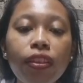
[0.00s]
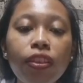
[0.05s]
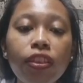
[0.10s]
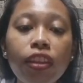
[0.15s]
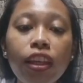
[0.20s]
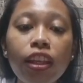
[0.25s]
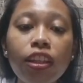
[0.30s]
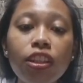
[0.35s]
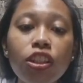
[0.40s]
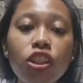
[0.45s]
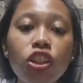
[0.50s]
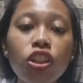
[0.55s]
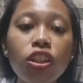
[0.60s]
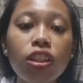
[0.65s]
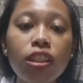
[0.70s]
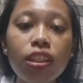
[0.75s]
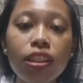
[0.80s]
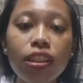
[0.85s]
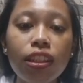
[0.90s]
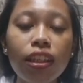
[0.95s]
teach
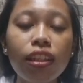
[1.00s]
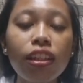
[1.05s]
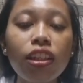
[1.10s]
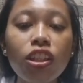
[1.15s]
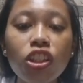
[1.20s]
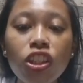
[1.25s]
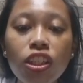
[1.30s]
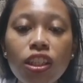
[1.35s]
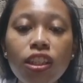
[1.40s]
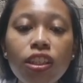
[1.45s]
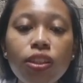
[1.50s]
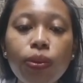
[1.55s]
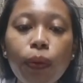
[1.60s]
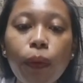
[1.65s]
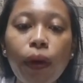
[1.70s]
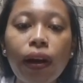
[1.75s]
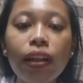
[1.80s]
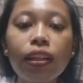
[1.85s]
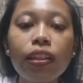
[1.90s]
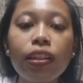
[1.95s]
strategies
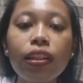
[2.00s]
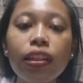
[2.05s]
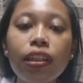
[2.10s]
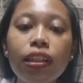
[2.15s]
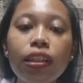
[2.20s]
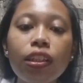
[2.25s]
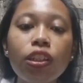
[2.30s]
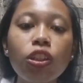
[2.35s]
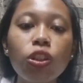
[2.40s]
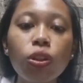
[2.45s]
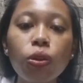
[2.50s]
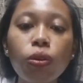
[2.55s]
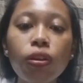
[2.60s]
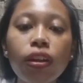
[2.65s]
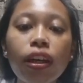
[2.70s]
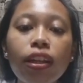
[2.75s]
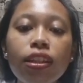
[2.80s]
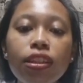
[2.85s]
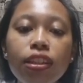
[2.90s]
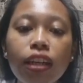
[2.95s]
while
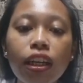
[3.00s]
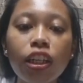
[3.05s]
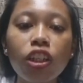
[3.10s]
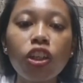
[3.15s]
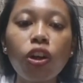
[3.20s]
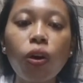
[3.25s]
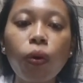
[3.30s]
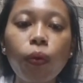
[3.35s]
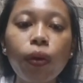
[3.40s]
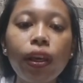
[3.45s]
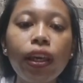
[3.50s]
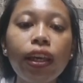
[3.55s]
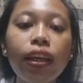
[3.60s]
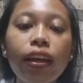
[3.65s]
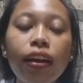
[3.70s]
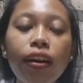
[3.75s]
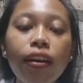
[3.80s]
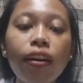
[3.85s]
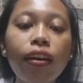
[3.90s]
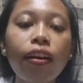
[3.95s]
students are doing
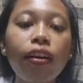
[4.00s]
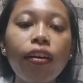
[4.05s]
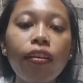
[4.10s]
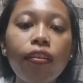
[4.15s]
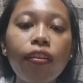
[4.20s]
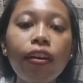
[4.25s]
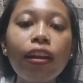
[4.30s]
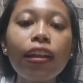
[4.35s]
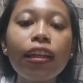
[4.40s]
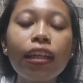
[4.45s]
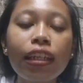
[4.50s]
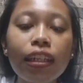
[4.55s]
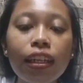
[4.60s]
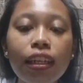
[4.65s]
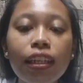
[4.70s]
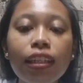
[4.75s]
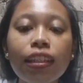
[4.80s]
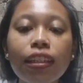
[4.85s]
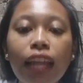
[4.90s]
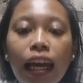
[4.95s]
real
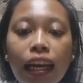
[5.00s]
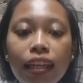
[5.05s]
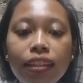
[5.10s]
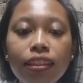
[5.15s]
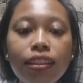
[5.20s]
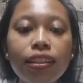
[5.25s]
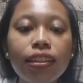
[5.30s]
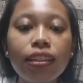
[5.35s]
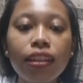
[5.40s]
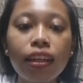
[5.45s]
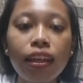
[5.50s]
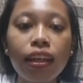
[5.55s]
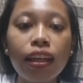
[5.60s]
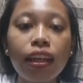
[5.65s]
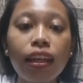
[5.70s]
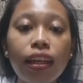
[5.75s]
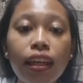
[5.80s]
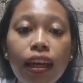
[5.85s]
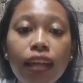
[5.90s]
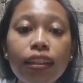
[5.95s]
learning tasks,
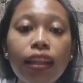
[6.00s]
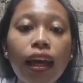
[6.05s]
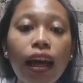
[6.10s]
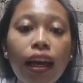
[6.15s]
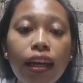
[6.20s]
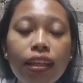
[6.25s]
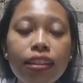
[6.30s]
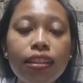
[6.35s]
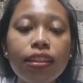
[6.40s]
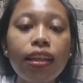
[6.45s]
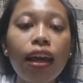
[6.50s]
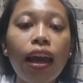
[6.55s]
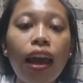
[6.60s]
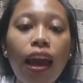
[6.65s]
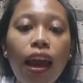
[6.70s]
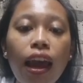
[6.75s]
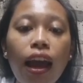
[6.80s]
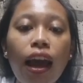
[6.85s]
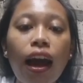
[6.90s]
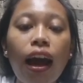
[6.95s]
not as
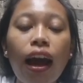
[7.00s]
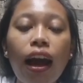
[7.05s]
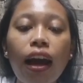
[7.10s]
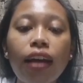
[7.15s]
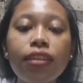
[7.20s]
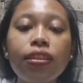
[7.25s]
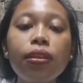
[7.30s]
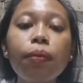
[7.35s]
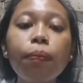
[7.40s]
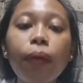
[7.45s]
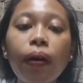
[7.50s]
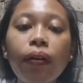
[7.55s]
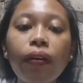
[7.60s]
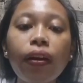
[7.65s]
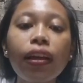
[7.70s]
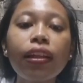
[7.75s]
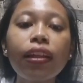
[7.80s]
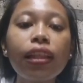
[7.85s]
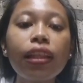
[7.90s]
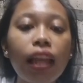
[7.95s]
a
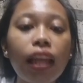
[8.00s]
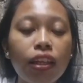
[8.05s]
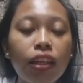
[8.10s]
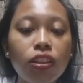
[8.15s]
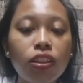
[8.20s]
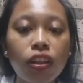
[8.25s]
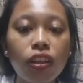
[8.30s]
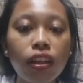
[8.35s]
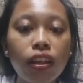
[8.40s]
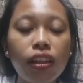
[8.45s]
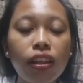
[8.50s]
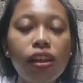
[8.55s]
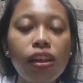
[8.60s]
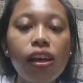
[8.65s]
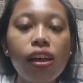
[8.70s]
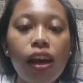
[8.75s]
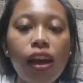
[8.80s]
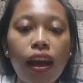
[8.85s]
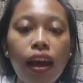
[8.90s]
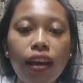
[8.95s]
separate lesson.
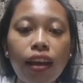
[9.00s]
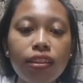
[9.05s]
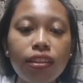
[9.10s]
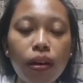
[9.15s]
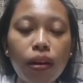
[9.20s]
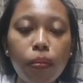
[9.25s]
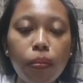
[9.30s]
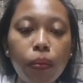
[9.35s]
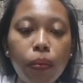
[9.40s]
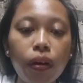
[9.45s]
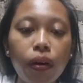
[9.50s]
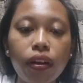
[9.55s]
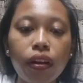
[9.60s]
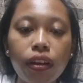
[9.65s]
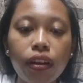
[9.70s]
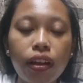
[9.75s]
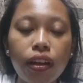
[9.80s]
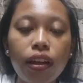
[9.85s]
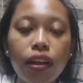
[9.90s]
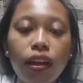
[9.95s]
Example,
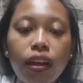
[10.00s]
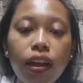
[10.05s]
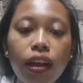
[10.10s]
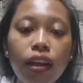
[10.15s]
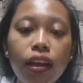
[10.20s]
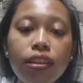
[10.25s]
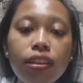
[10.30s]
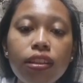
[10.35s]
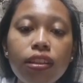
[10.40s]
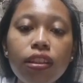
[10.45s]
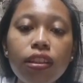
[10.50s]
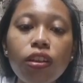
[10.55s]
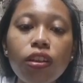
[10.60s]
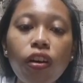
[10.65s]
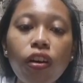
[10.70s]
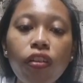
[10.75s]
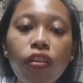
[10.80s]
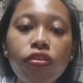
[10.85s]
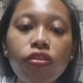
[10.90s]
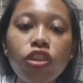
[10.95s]
instead
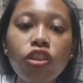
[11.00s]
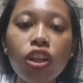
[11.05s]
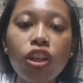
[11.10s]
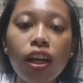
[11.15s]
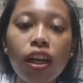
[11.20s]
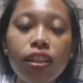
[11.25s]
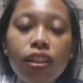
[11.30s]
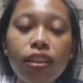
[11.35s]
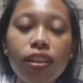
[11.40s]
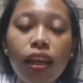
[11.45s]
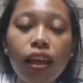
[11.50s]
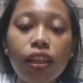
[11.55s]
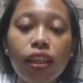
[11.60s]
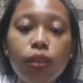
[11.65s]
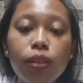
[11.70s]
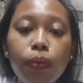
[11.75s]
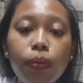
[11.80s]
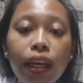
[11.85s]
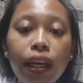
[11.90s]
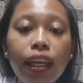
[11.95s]
of just
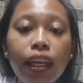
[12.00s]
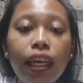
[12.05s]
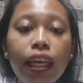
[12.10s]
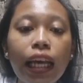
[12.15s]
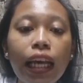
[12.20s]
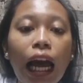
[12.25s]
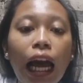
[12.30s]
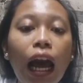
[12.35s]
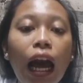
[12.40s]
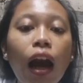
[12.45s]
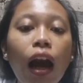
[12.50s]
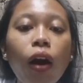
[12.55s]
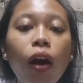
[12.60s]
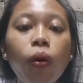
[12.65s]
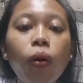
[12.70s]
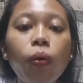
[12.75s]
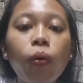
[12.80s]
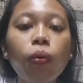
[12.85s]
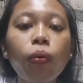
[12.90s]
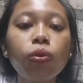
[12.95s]
explaining
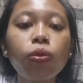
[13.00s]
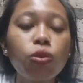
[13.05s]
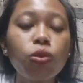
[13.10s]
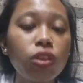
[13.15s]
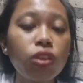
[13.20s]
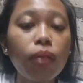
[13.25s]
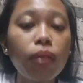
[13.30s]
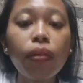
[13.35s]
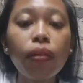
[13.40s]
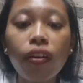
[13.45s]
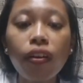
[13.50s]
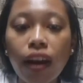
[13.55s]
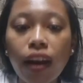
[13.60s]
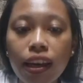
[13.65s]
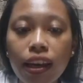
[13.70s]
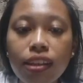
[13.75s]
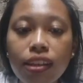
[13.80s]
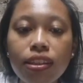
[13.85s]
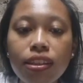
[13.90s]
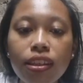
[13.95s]
how to
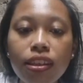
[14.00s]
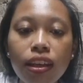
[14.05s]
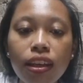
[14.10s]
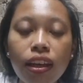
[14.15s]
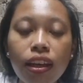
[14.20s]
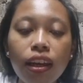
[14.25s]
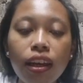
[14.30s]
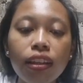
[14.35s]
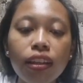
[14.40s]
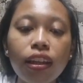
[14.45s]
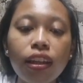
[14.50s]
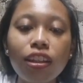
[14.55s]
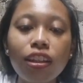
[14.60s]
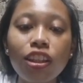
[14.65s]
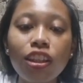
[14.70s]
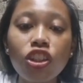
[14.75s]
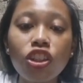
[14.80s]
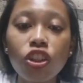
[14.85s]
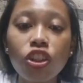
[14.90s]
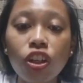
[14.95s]
summarize, the
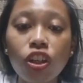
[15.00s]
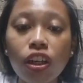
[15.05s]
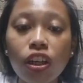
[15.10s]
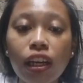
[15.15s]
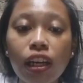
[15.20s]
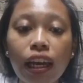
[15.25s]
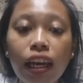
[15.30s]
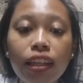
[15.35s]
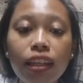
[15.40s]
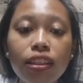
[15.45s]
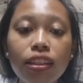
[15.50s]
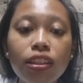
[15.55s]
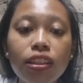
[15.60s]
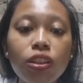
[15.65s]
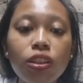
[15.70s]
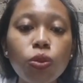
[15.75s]
teacher lets